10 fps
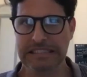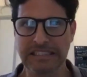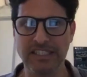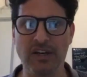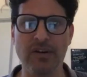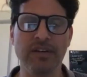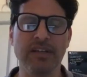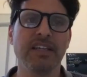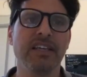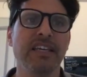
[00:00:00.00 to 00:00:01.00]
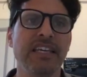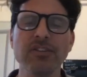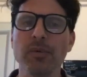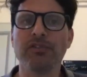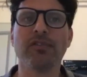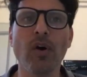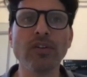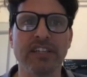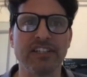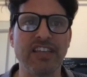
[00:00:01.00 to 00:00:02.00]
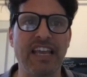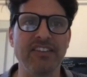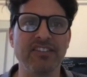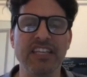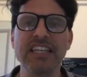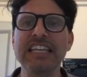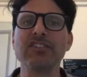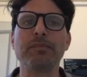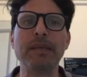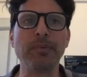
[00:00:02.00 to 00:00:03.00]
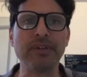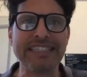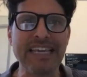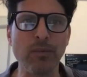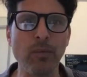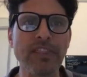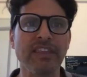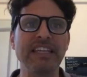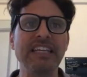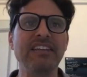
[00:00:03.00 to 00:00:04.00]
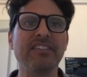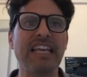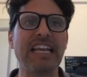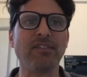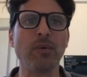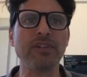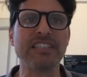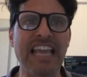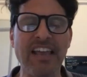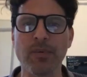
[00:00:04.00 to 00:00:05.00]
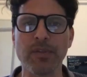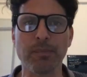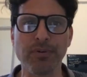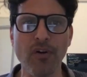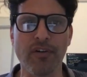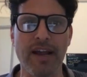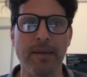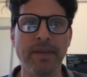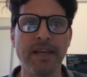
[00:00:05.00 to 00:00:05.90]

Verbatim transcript: you know, he doesn't want a revolt on his hands. He needs people to get with it. He needs to get everyone together with the program.